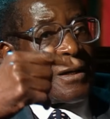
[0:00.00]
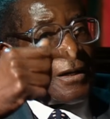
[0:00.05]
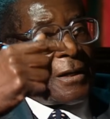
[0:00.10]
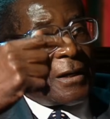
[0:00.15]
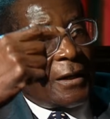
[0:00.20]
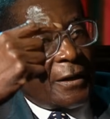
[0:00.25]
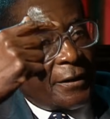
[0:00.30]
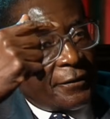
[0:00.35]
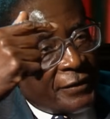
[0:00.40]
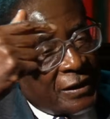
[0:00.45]

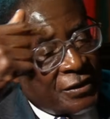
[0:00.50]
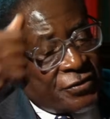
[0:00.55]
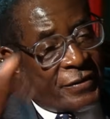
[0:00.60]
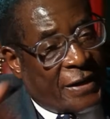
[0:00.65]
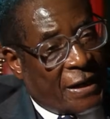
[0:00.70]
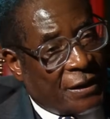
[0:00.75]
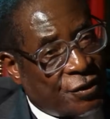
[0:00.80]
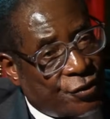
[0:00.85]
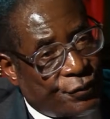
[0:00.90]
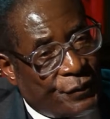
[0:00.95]

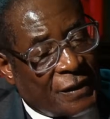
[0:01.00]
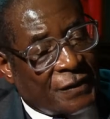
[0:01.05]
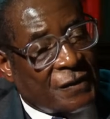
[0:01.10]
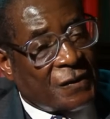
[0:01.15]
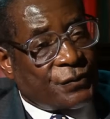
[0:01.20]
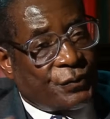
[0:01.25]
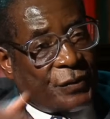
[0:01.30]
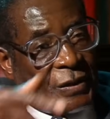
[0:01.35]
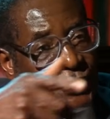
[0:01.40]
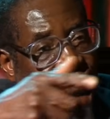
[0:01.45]

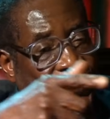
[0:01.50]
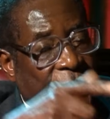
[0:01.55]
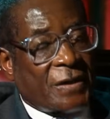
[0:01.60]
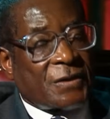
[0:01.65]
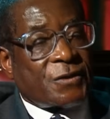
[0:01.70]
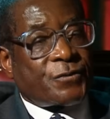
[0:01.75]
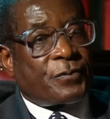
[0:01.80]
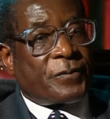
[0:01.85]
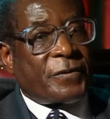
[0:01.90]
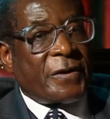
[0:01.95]
retrenchments, which we
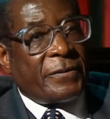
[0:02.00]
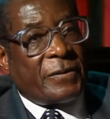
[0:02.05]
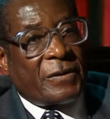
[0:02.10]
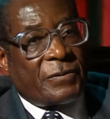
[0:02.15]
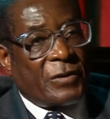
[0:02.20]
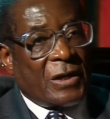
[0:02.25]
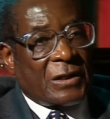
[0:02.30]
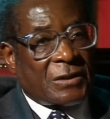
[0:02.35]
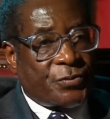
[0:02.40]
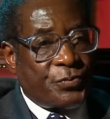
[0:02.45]

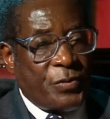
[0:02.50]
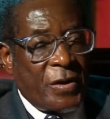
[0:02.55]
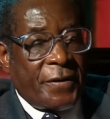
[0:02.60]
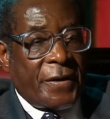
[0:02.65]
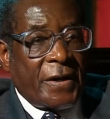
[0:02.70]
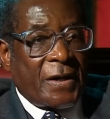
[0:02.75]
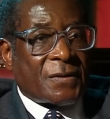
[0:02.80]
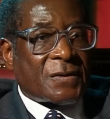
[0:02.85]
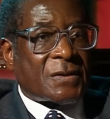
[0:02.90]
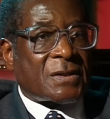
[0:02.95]

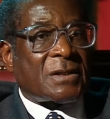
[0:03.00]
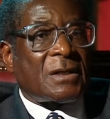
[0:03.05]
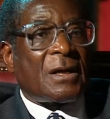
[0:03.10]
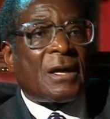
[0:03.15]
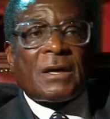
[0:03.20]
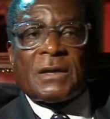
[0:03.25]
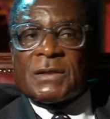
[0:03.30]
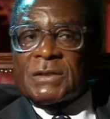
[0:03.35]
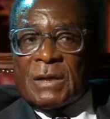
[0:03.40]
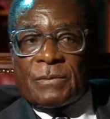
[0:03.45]
experienced
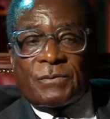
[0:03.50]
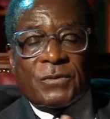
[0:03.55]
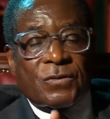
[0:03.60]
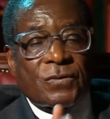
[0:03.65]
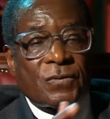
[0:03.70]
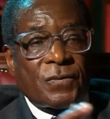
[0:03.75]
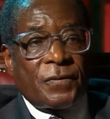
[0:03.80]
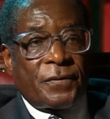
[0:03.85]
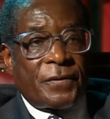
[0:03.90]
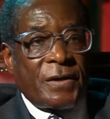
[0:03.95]
some
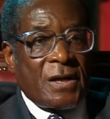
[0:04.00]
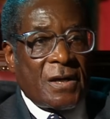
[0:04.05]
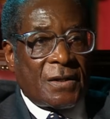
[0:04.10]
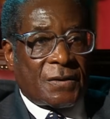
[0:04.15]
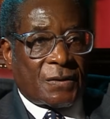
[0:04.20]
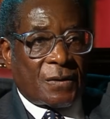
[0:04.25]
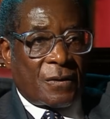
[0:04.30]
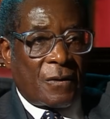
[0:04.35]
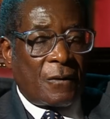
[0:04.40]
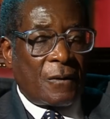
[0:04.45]
2-3 years
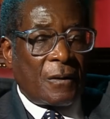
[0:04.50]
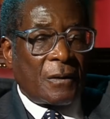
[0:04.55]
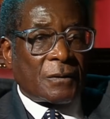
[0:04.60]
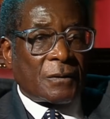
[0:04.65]
ago.